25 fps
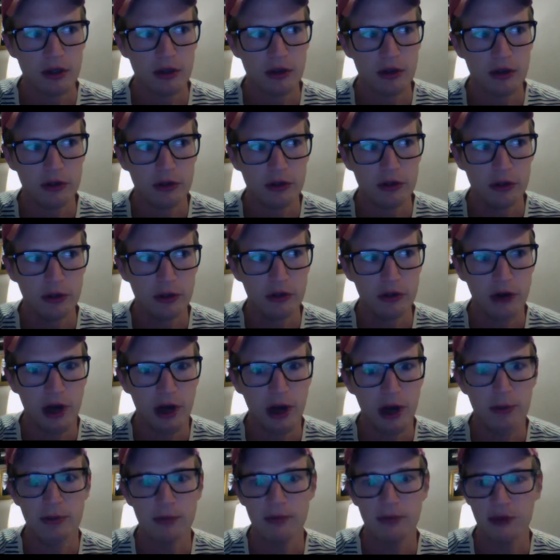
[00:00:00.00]
2
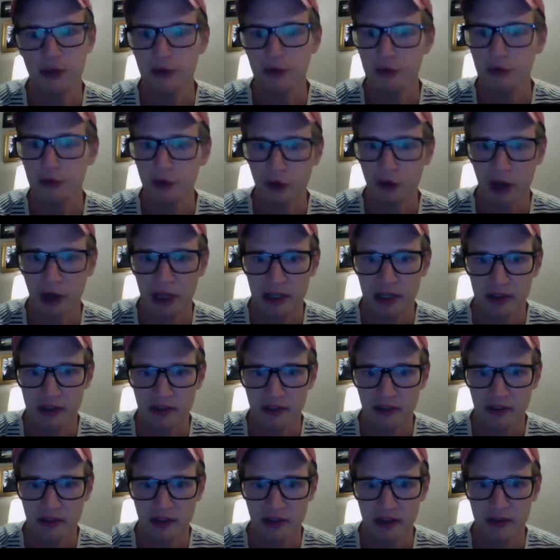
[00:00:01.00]
drops of
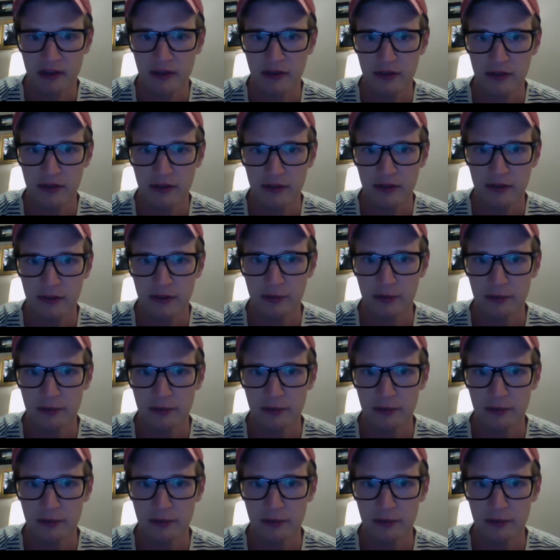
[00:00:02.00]
frankincense,